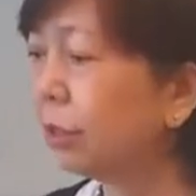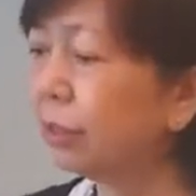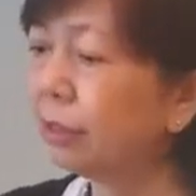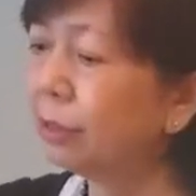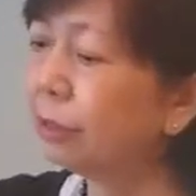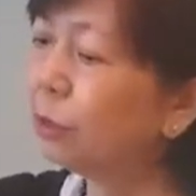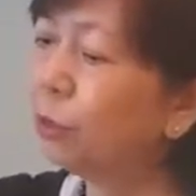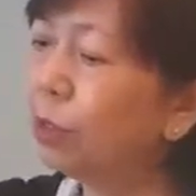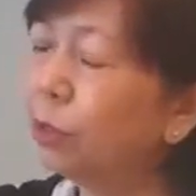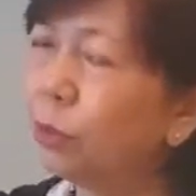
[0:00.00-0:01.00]
The
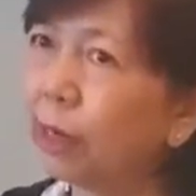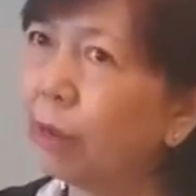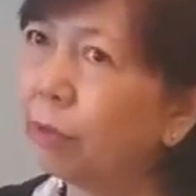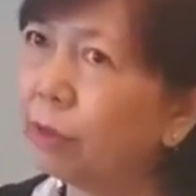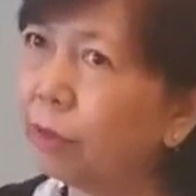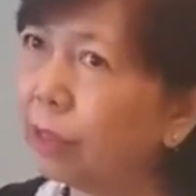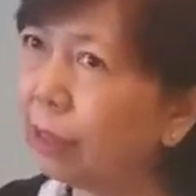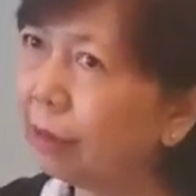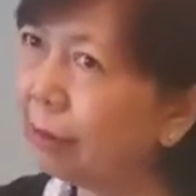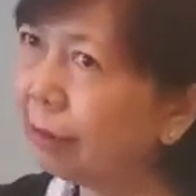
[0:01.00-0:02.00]
students will come in with
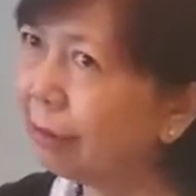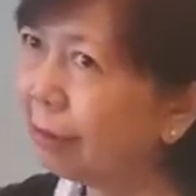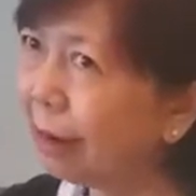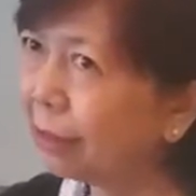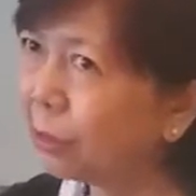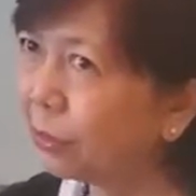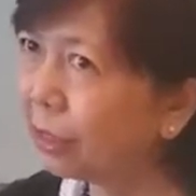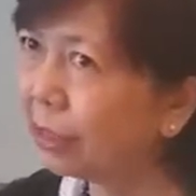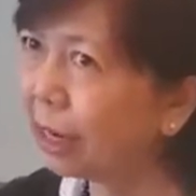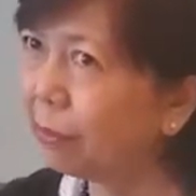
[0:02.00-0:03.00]
the legs
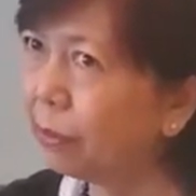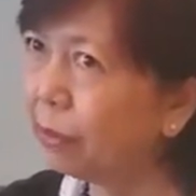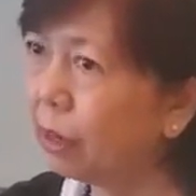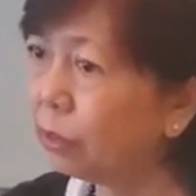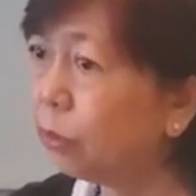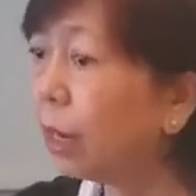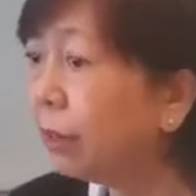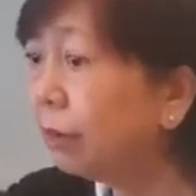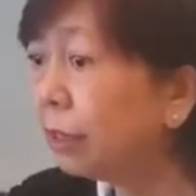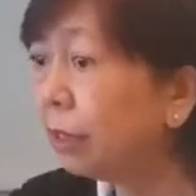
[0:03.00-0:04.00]
on the table, and you
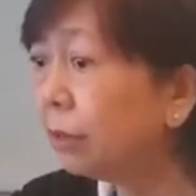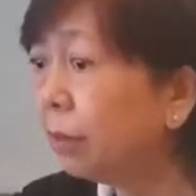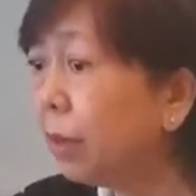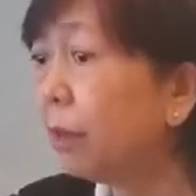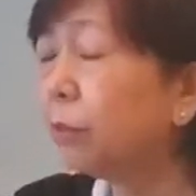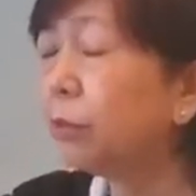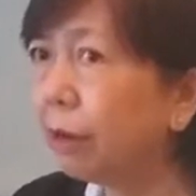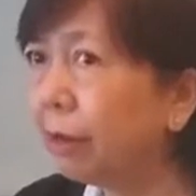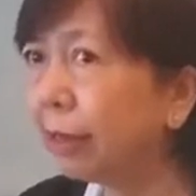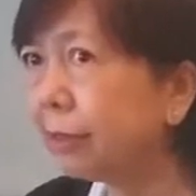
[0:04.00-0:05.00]
cannot tell them, hey, put
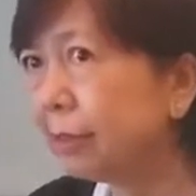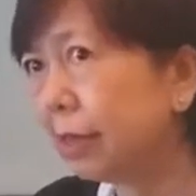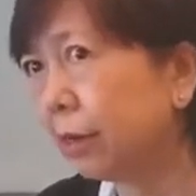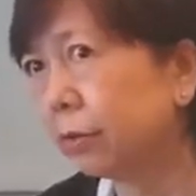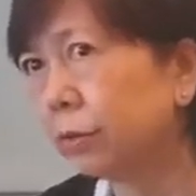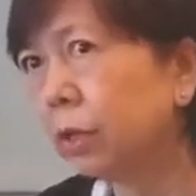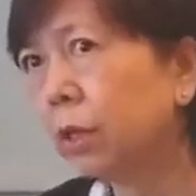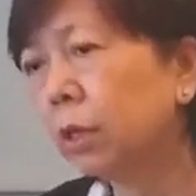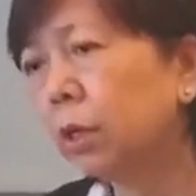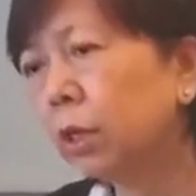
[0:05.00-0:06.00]
your legs down.
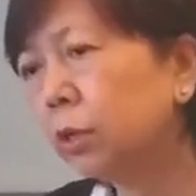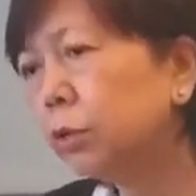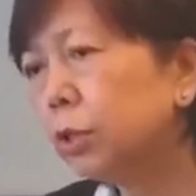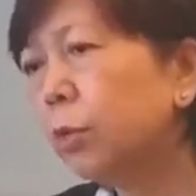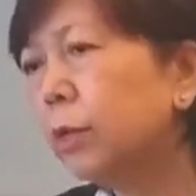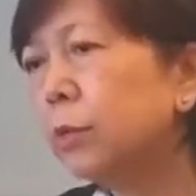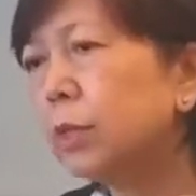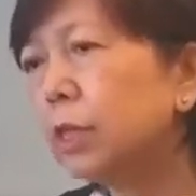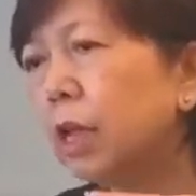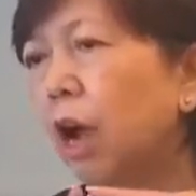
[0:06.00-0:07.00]
You just want to
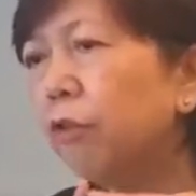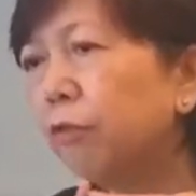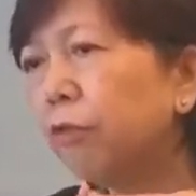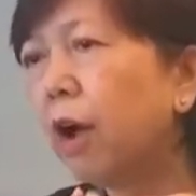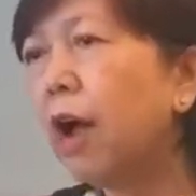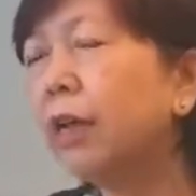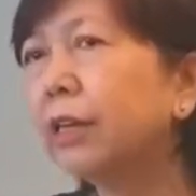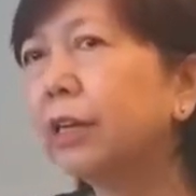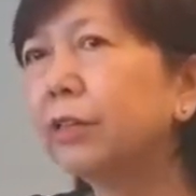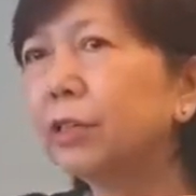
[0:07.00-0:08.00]
see how far
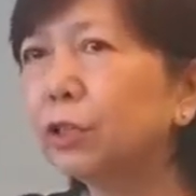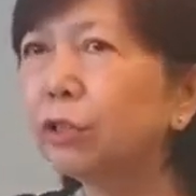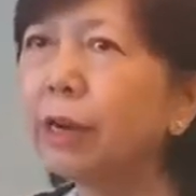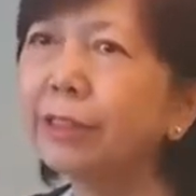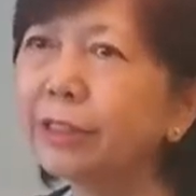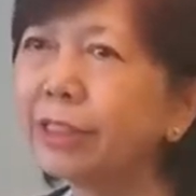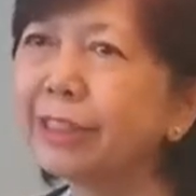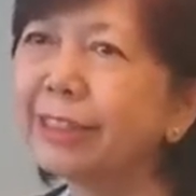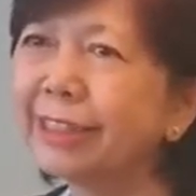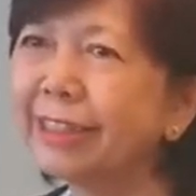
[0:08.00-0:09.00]
they're going to stretch,
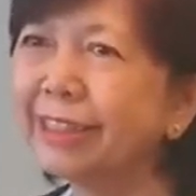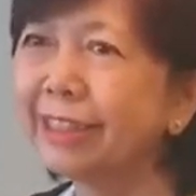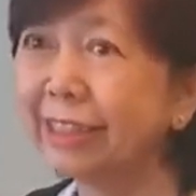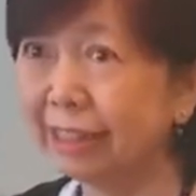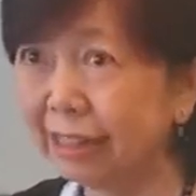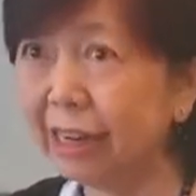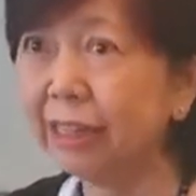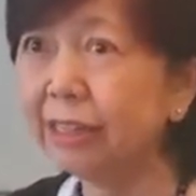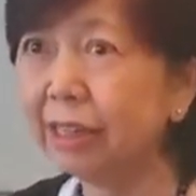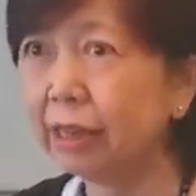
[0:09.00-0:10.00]
right?
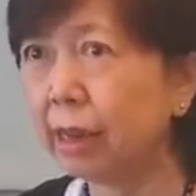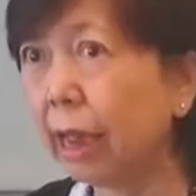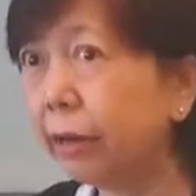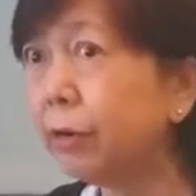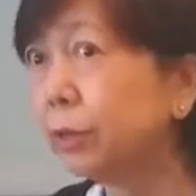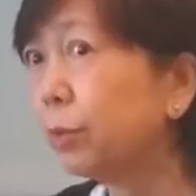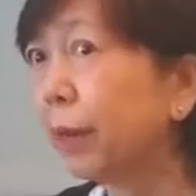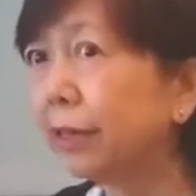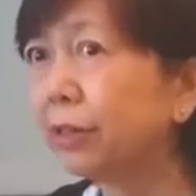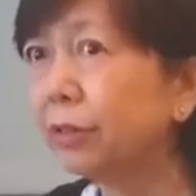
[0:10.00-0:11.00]
And I
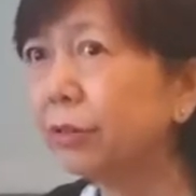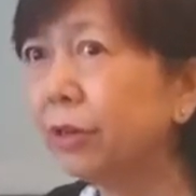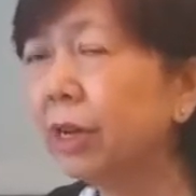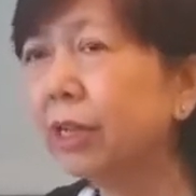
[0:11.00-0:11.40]
respect you.